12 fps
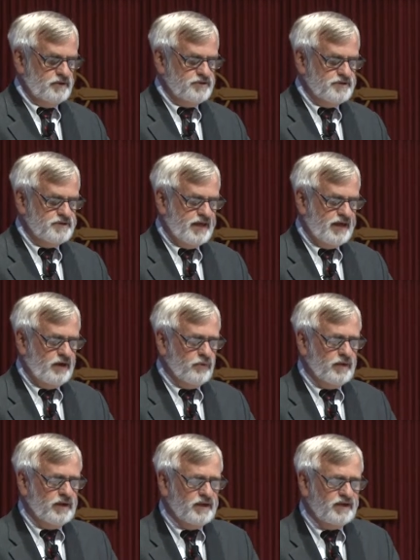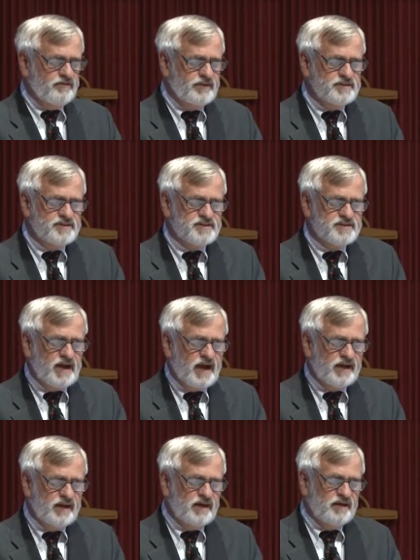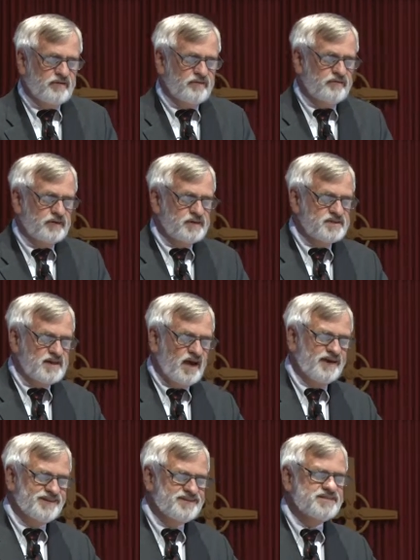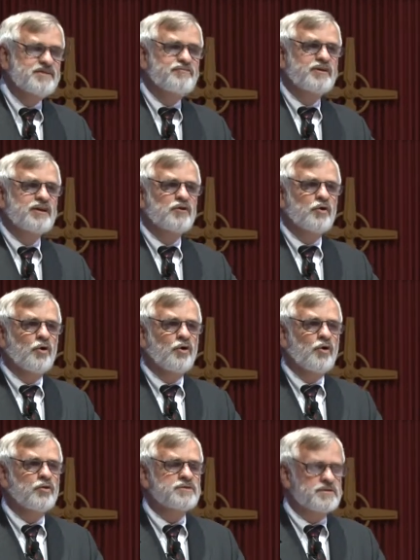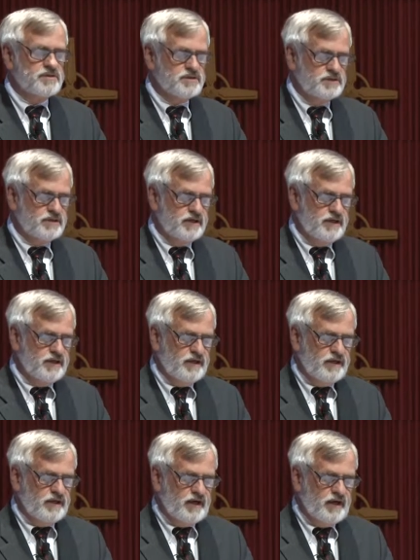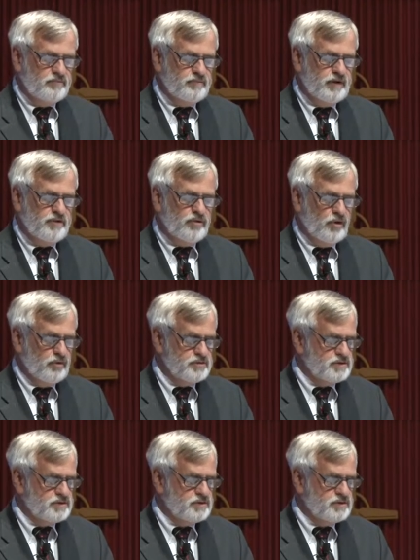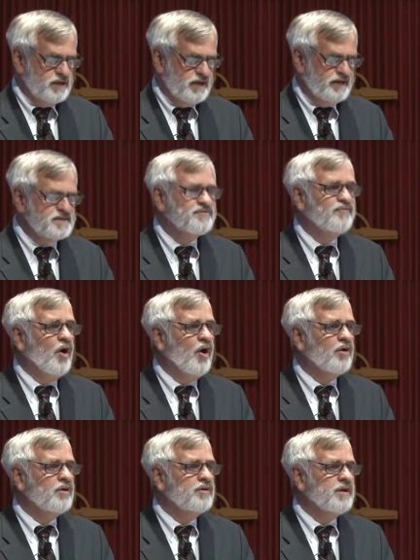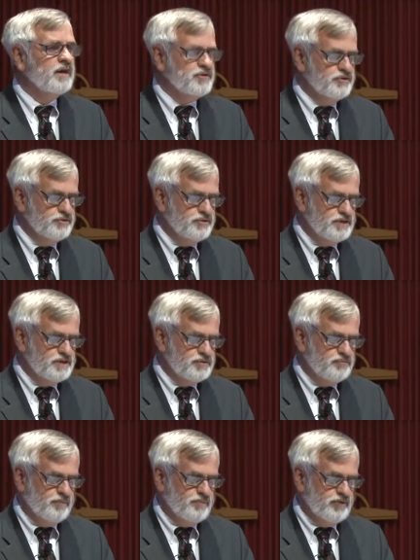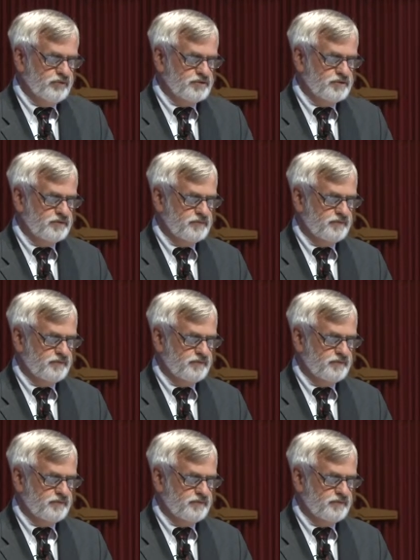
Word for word: Today, we live in a society of scientific logos and mythos has fallen into disrepute.